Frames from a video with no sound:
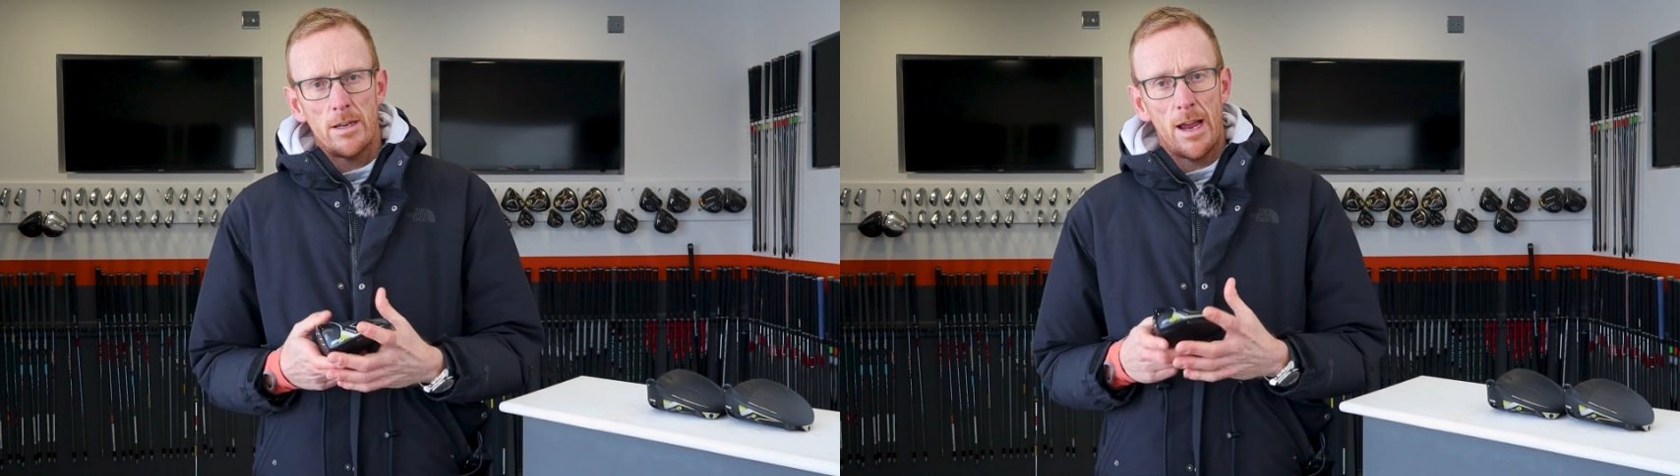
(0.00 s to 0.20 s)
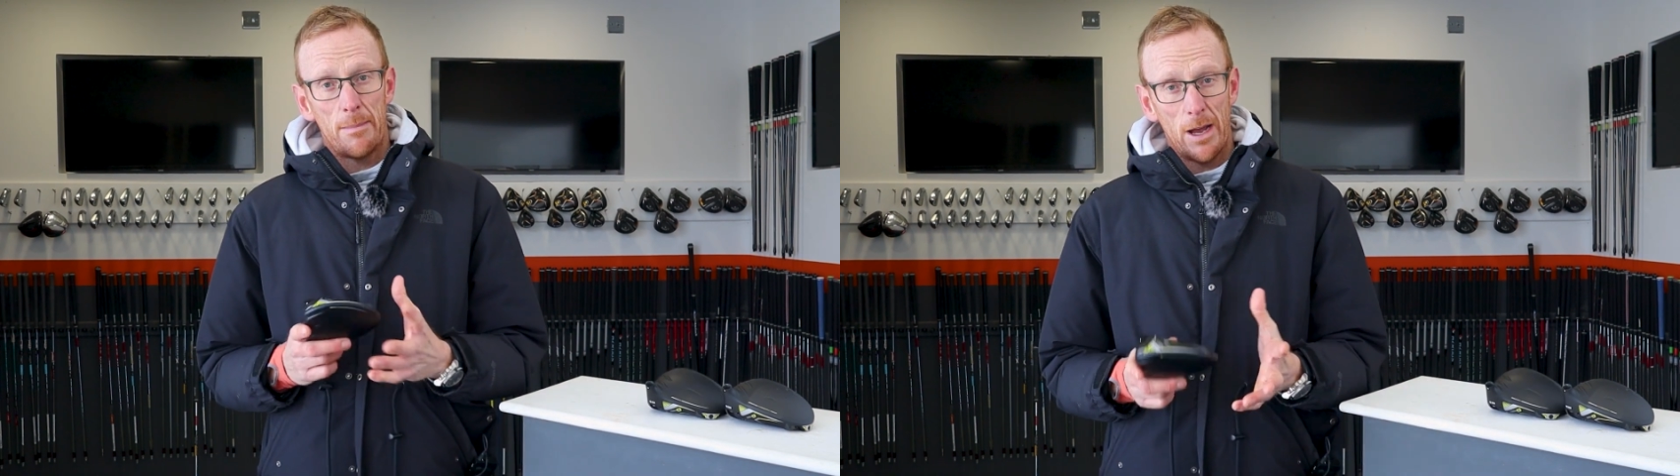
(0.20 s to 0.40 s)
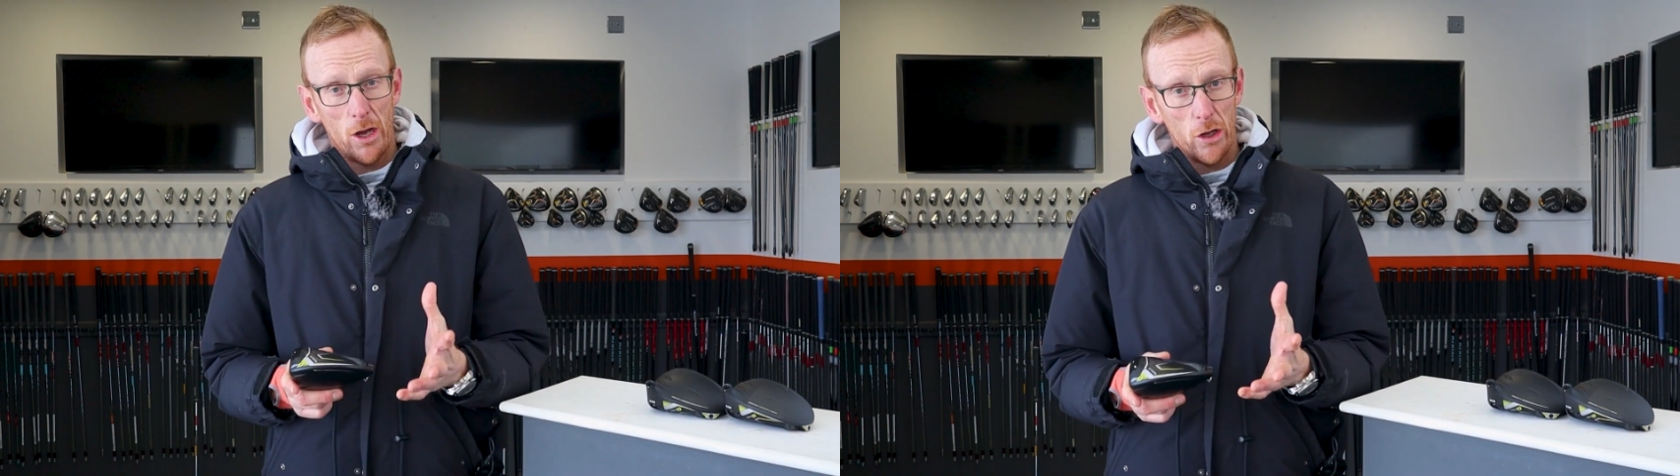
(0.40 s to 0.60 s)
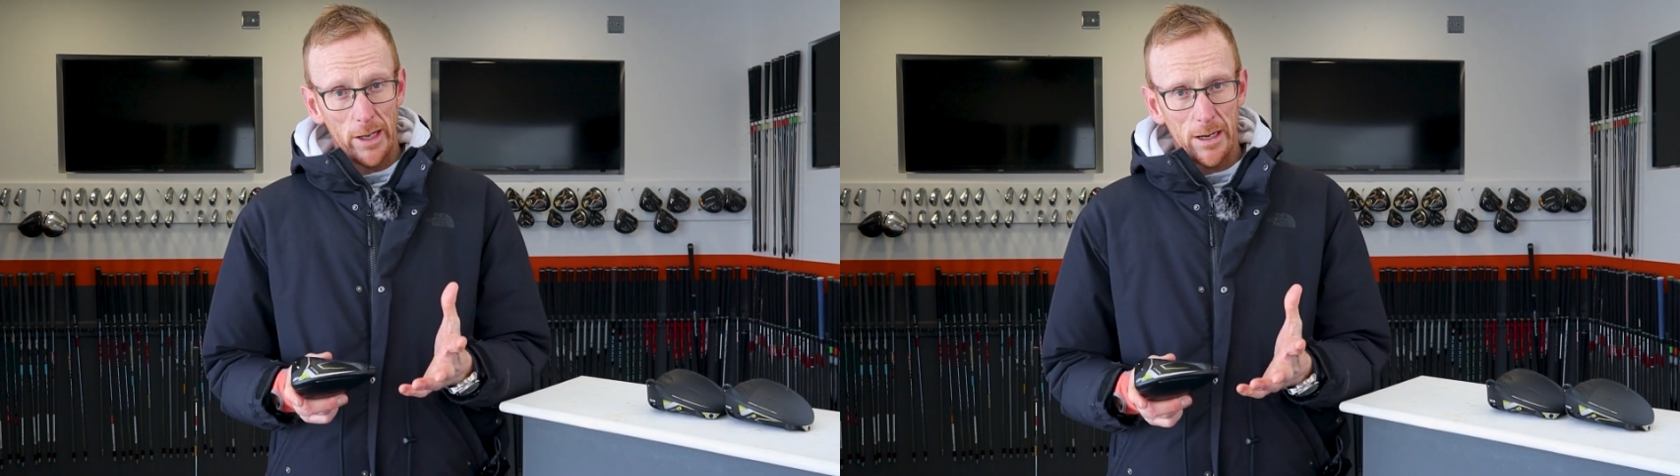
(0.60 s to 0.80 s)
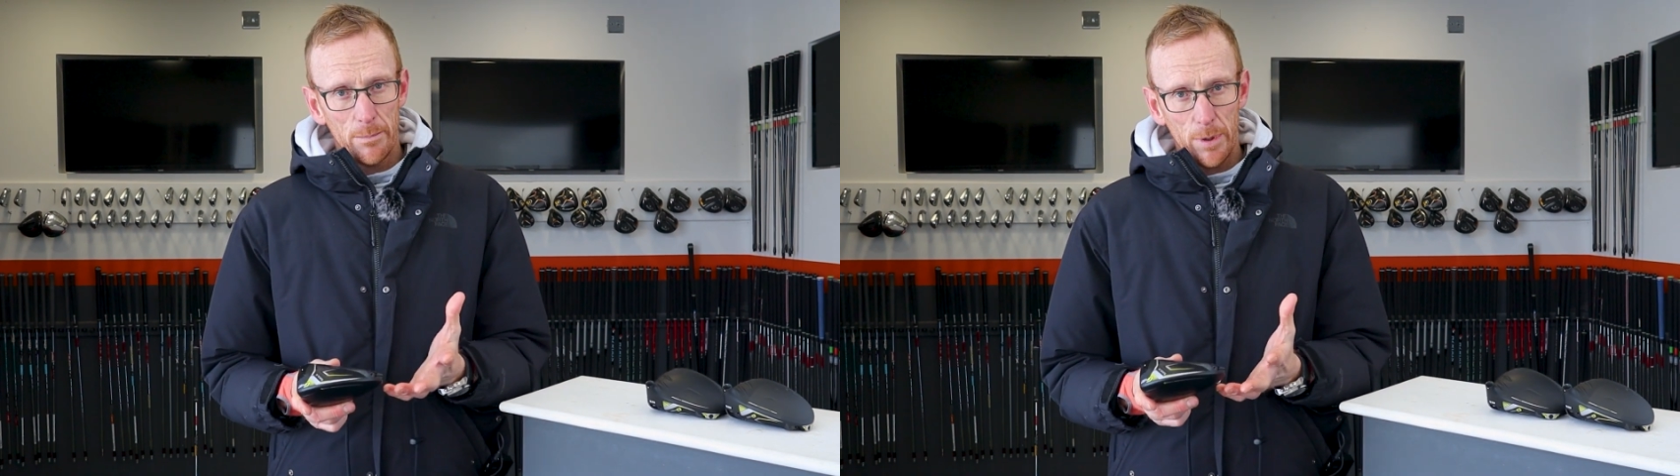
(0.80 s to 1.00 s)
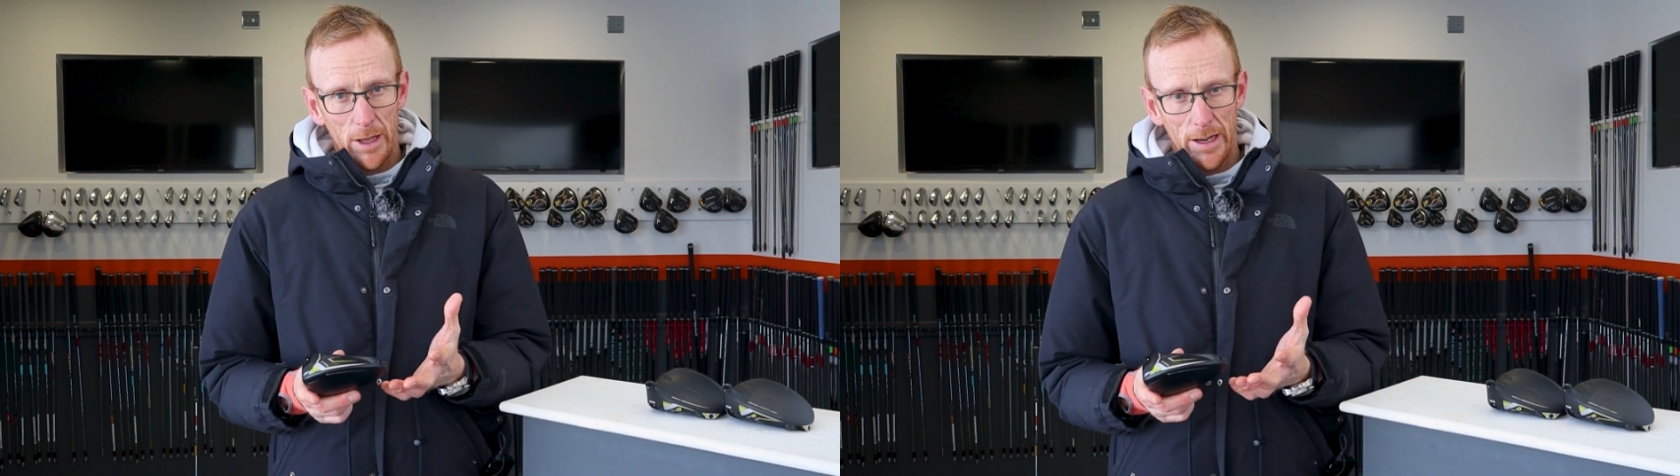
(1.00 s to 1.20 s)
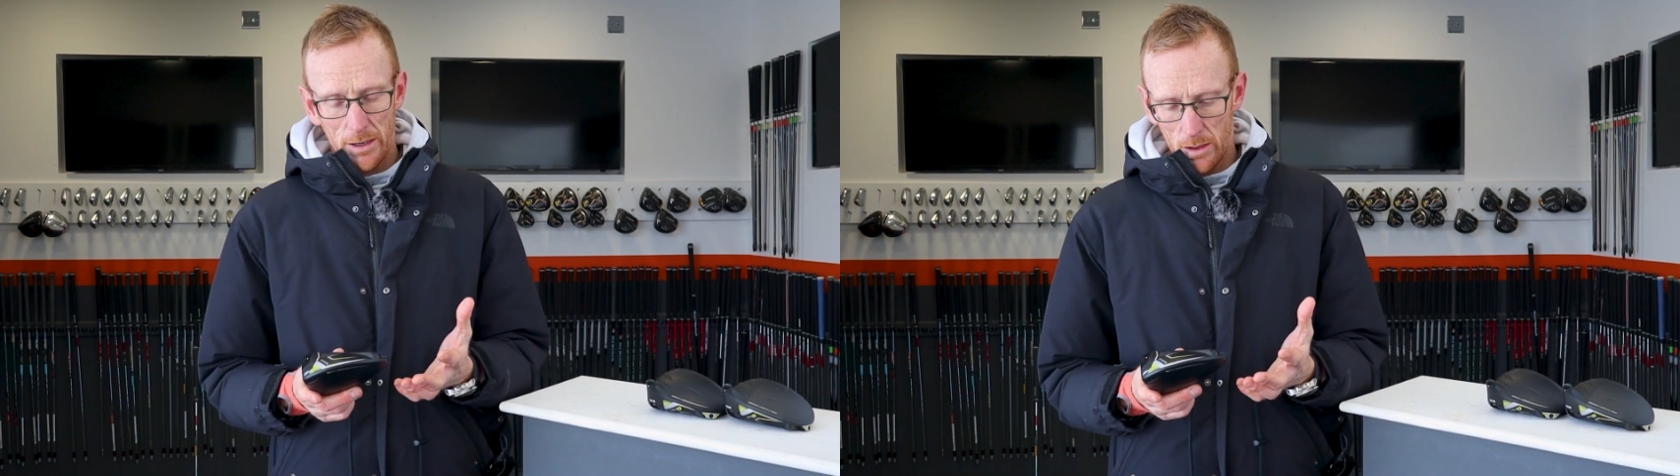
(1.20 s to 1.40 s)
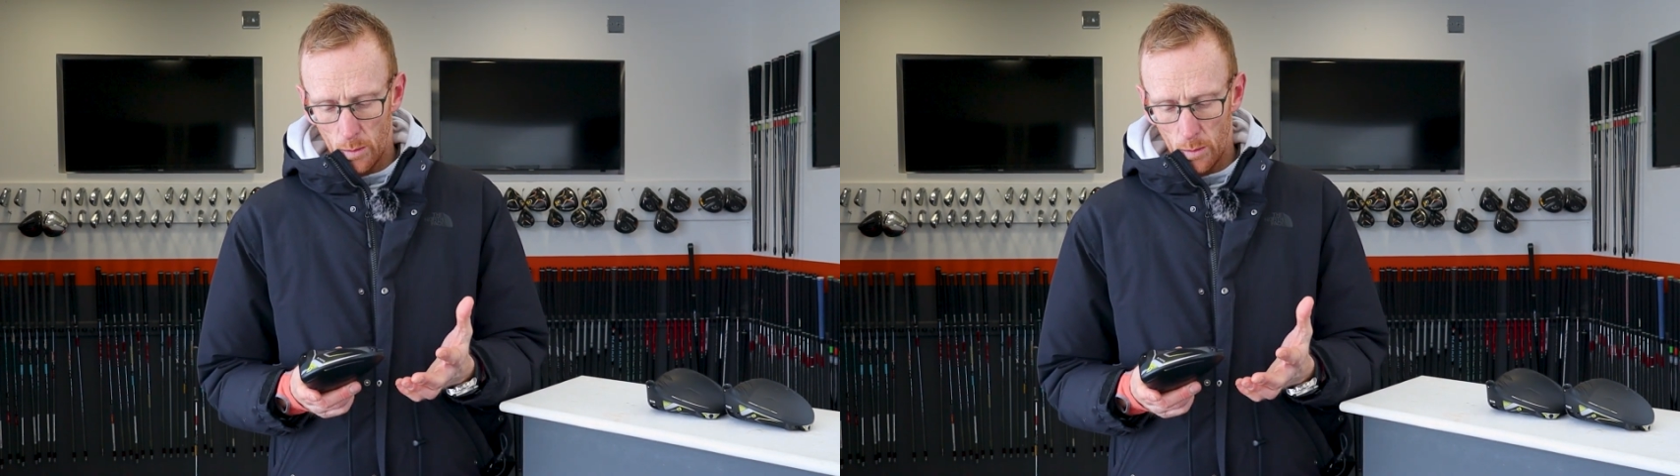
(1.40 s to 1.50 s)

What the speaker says: Now, my only complaint